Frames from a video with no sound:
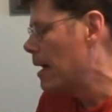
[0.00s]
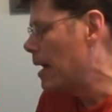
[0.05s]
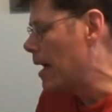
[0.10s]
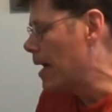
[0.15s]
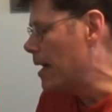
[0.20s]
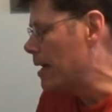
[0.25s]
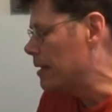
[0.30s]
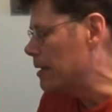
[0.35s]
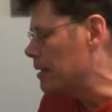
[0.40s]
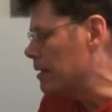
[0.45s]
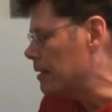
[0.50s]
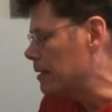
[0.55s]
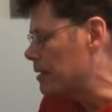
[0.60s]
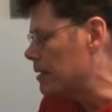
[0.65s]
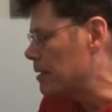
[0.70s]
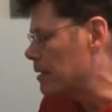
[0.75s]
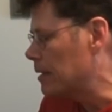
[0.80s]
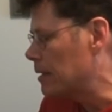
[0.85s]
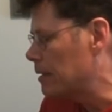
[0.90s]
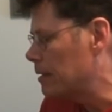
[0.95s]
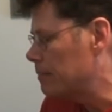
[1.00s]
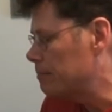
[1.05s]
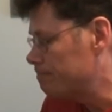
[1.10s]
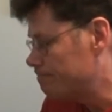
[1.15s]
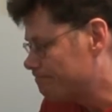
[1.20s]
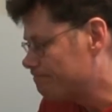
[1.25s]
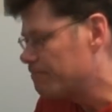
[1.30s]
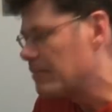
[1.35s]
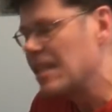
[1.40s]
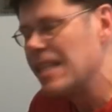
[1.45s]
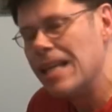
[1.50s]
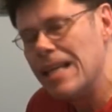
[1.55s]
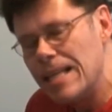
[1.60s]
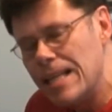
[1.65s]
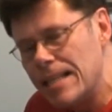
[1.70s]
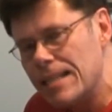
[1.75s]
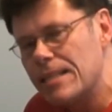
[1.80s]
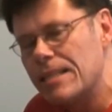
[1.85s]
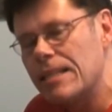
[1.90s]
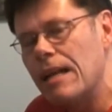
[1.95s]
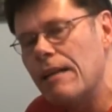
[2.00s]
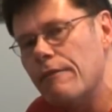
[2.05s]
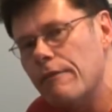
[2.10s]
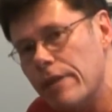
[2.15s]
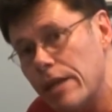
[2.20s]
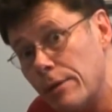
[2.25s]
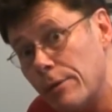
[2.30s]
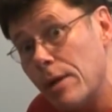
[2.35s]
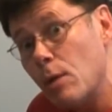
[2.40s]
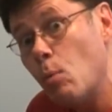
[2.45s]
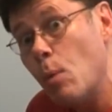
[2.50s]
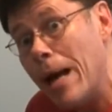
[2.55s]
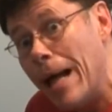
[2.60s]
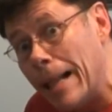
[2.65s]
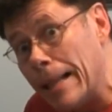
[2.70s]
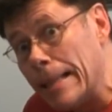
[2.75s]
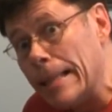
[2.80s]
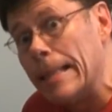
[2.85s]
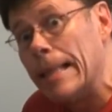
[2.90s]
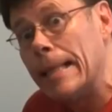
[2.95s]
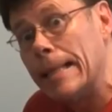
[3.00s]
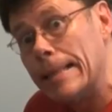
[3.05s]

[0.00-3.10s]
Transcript: and it's done very well.